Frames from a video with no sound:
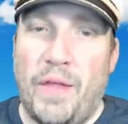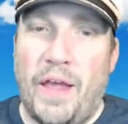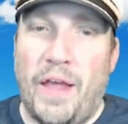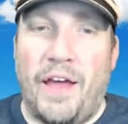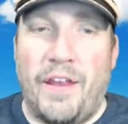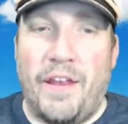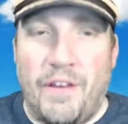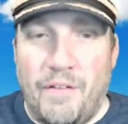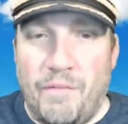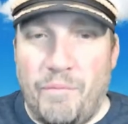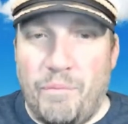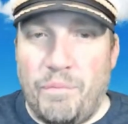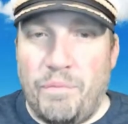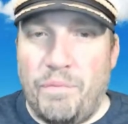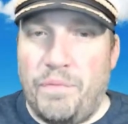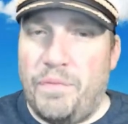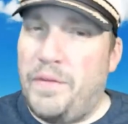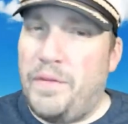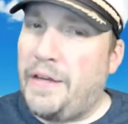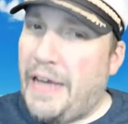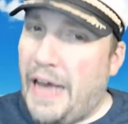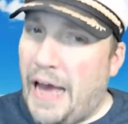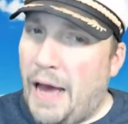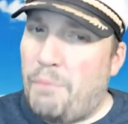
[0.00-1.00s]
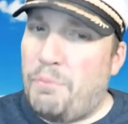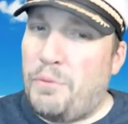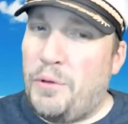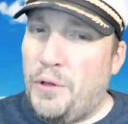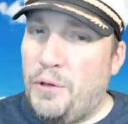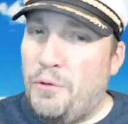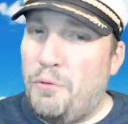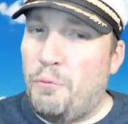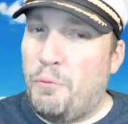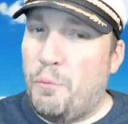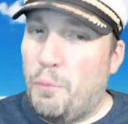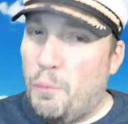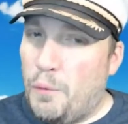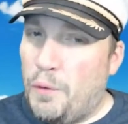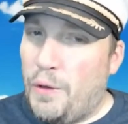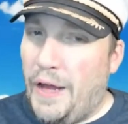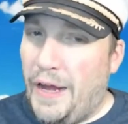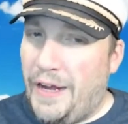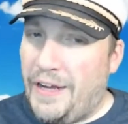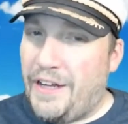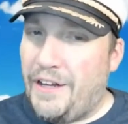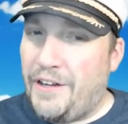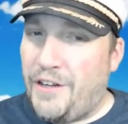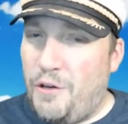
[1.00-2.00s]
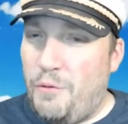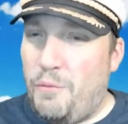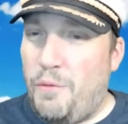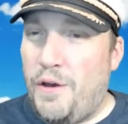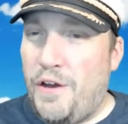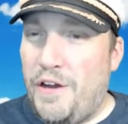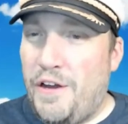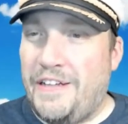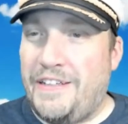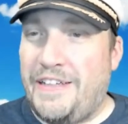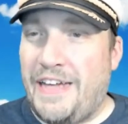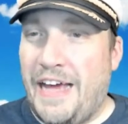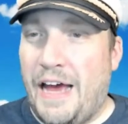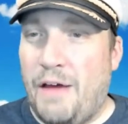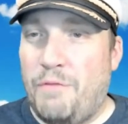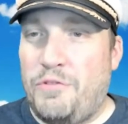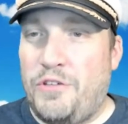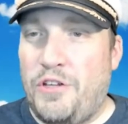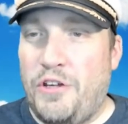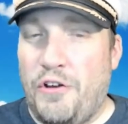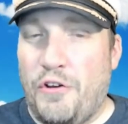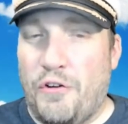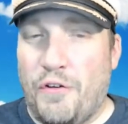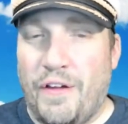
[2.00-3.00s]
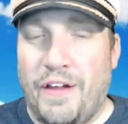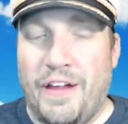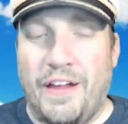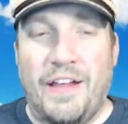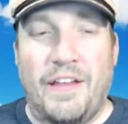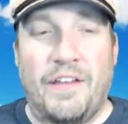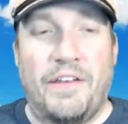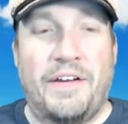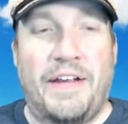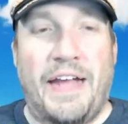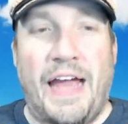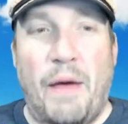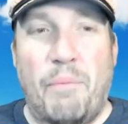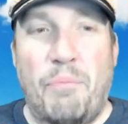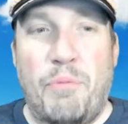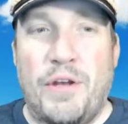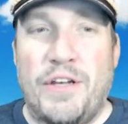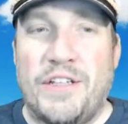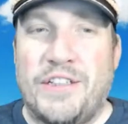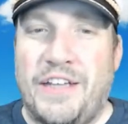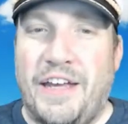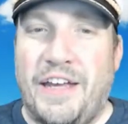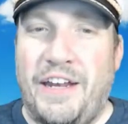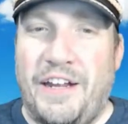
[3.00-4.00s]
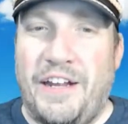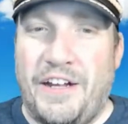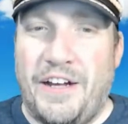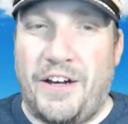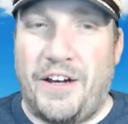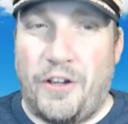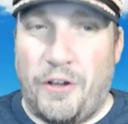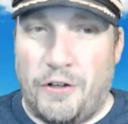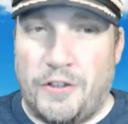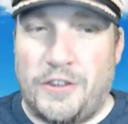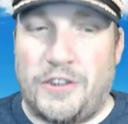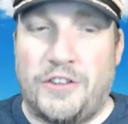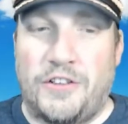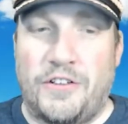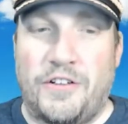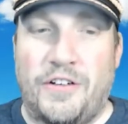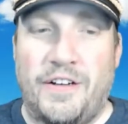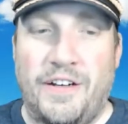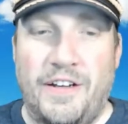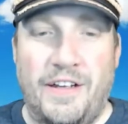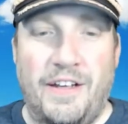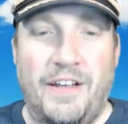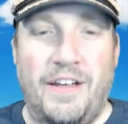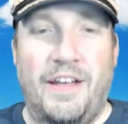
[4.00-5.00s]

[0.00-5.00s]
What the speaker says: And the captain would like a community tab too. The captain is getting closer.